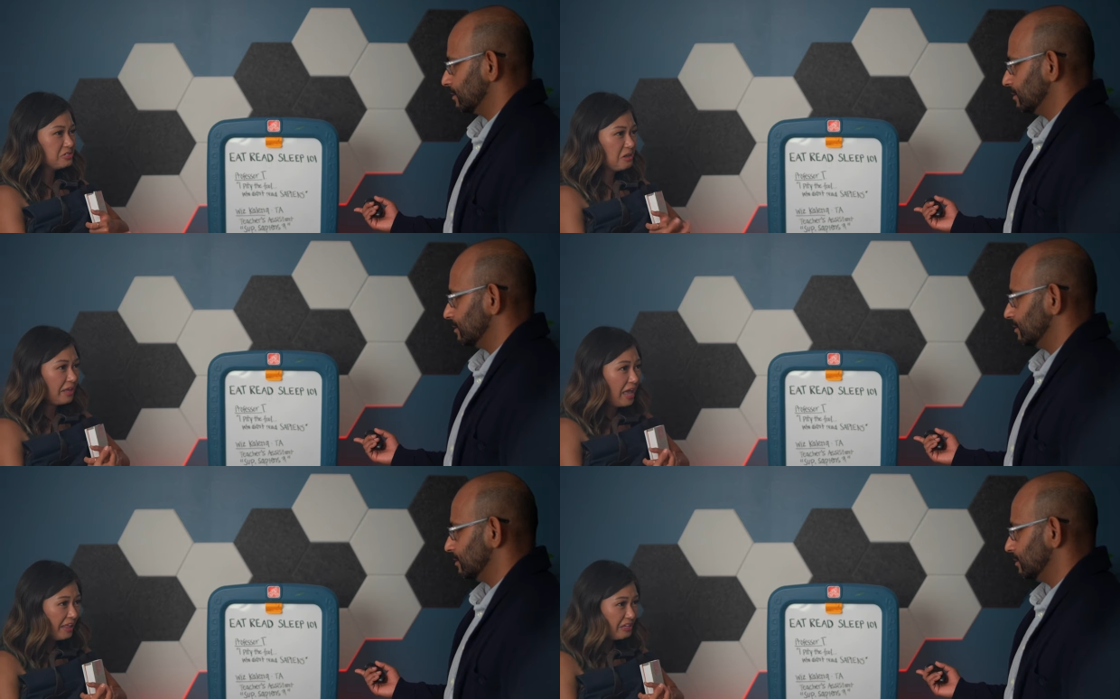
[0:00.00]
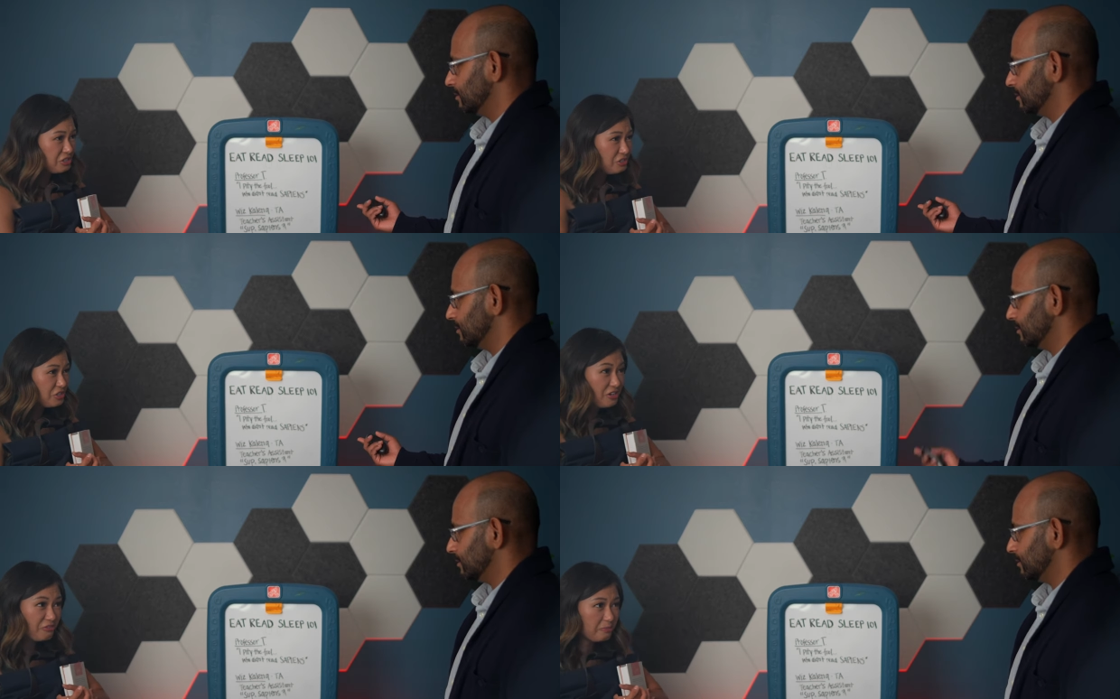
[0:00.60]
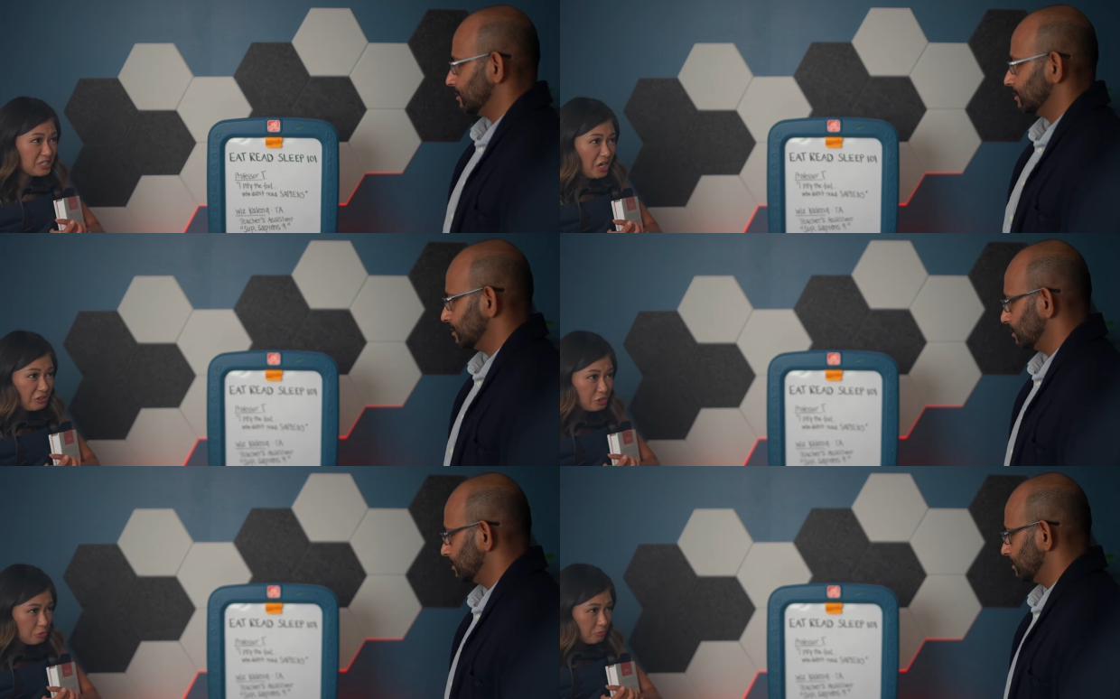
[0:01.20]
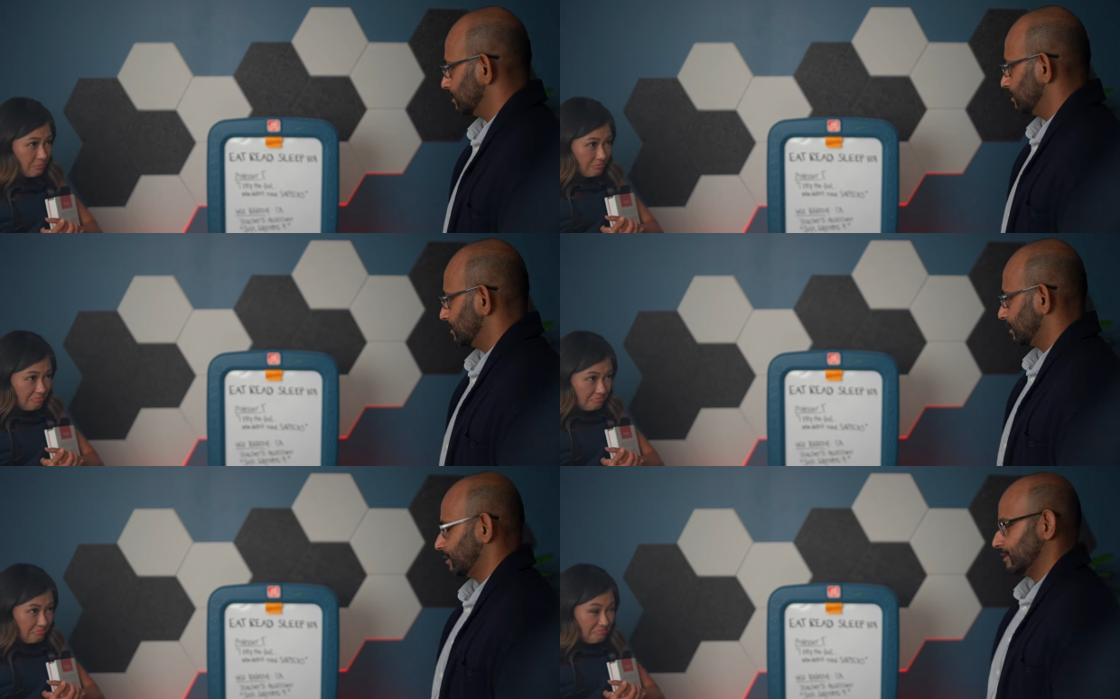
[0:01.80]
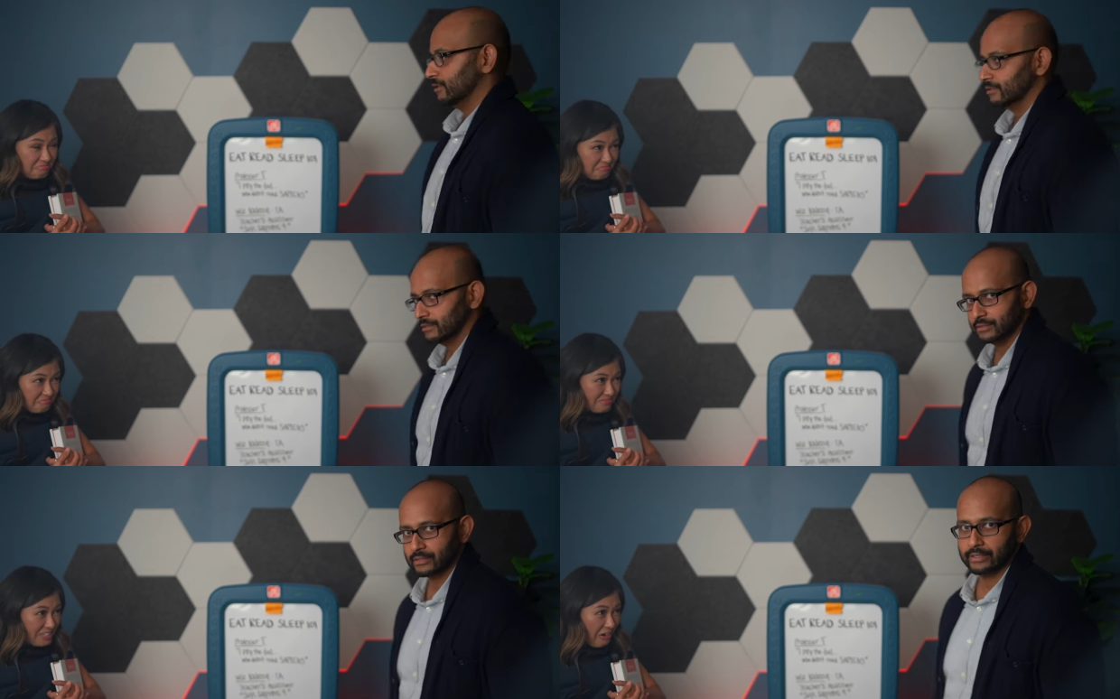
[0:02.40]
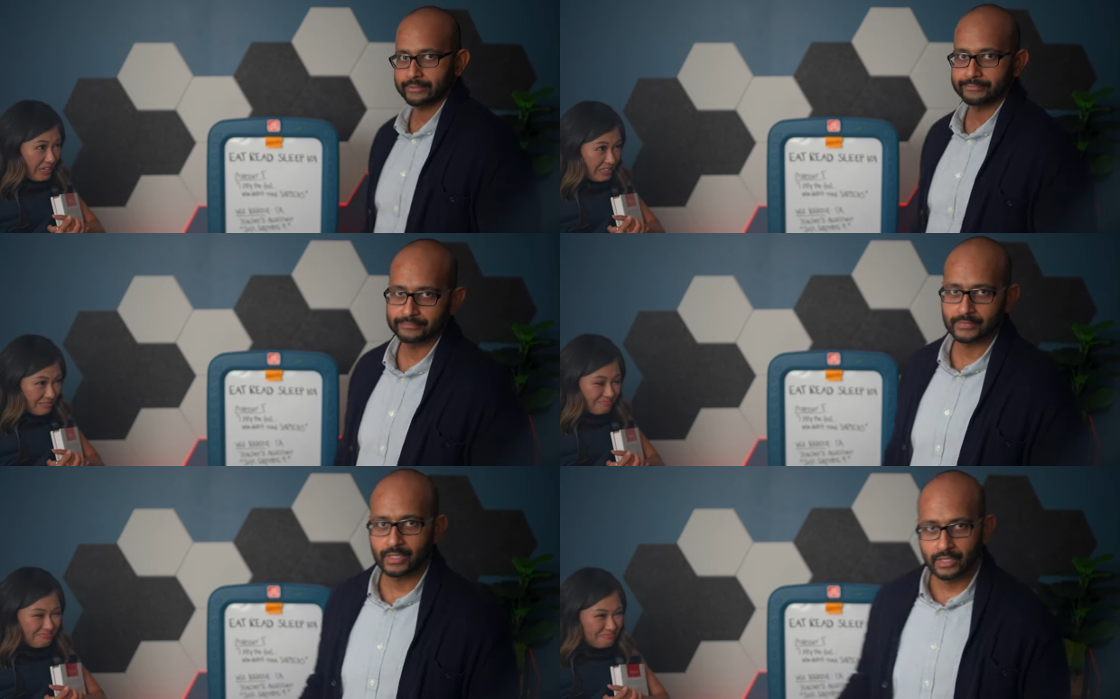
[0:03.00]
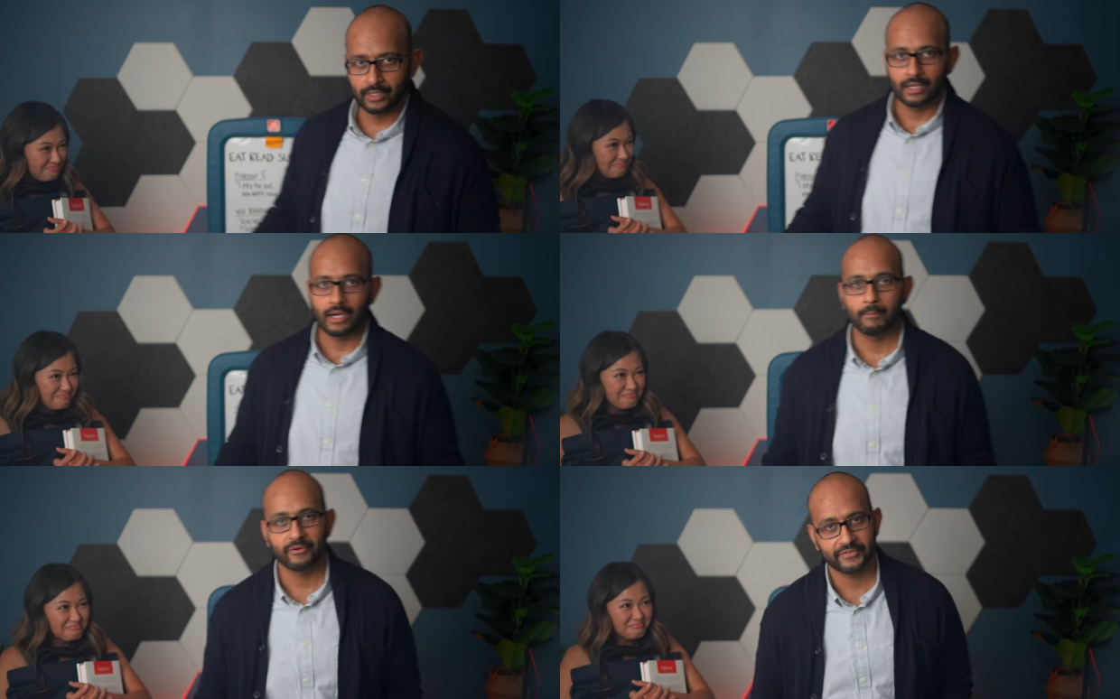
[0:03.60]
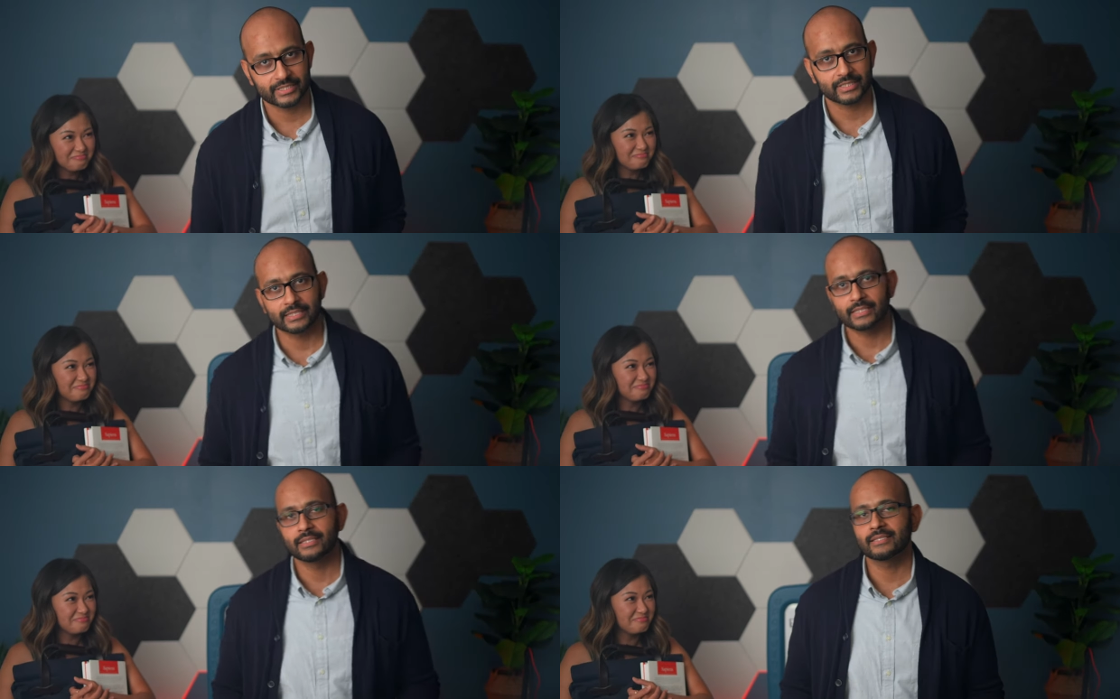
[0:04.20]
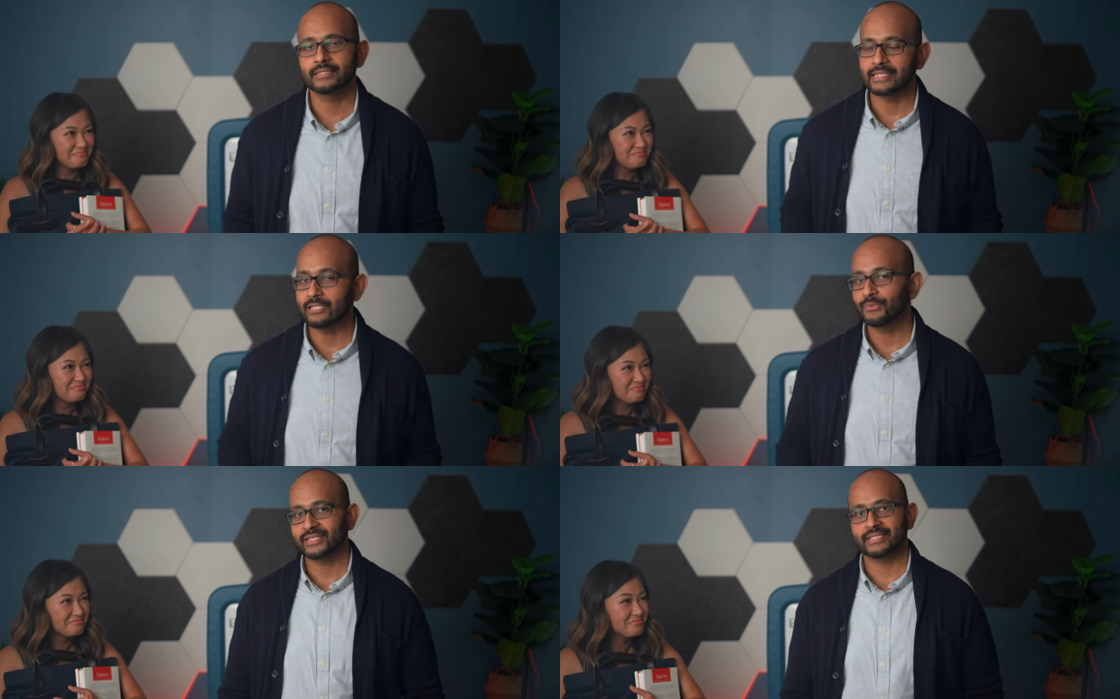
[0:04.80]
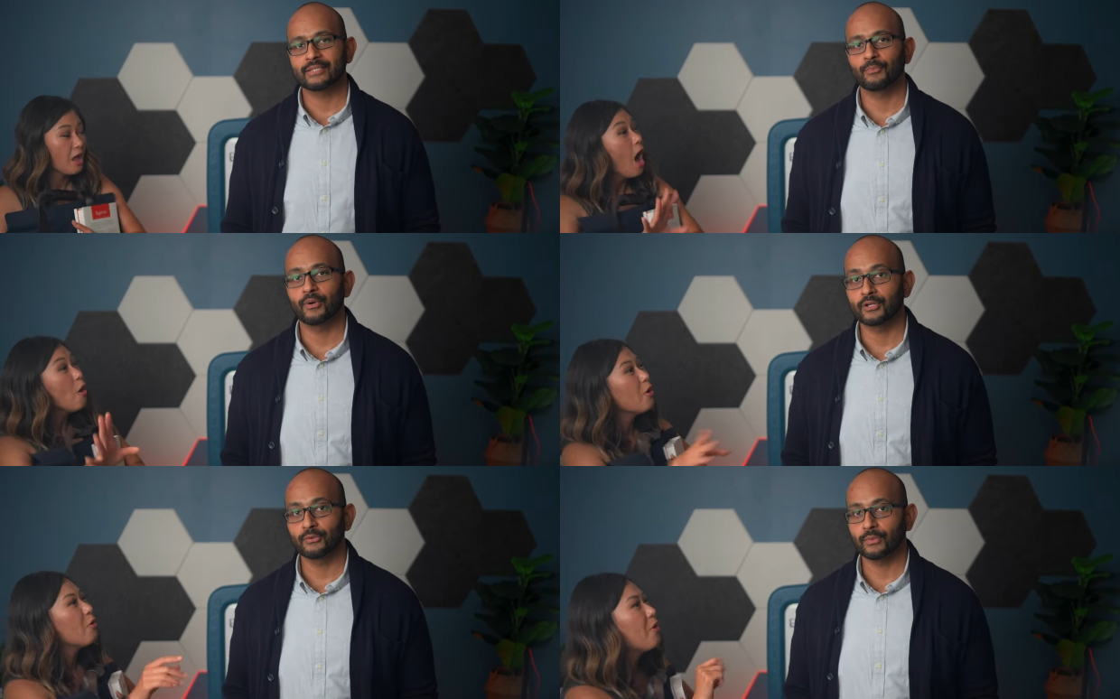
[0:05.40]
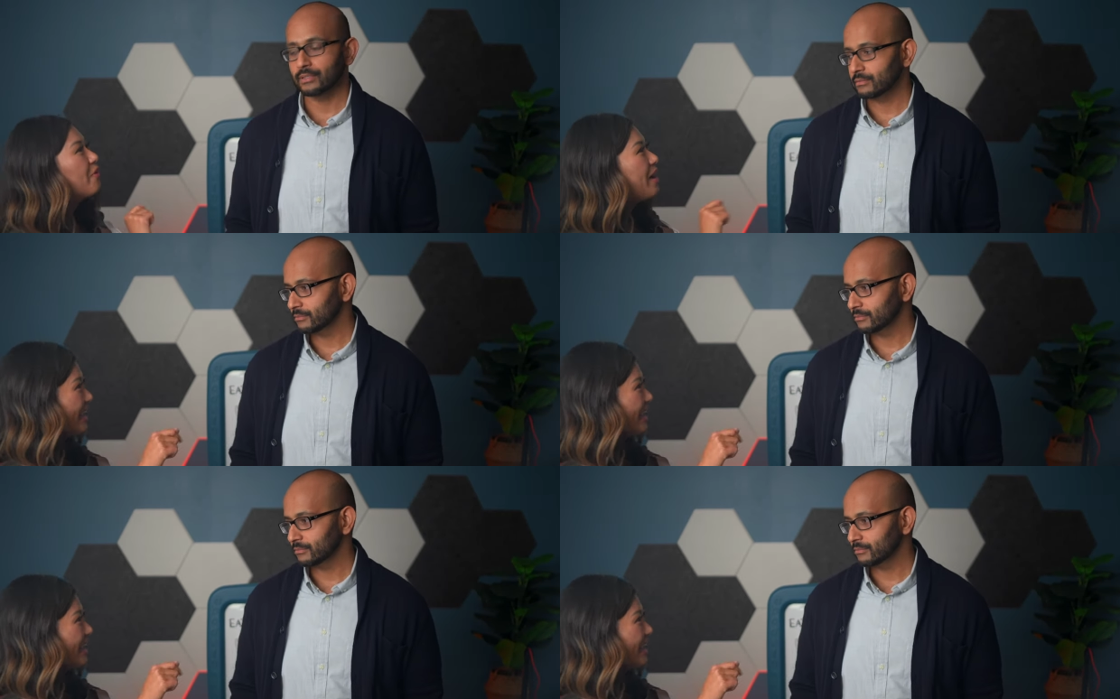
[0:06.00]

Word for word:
Speaker 1: was all I had. I took it from my daughter's room. Sorry.
Speaker 2: I'm Professor T, and this is Eat, Read, Sleep 101.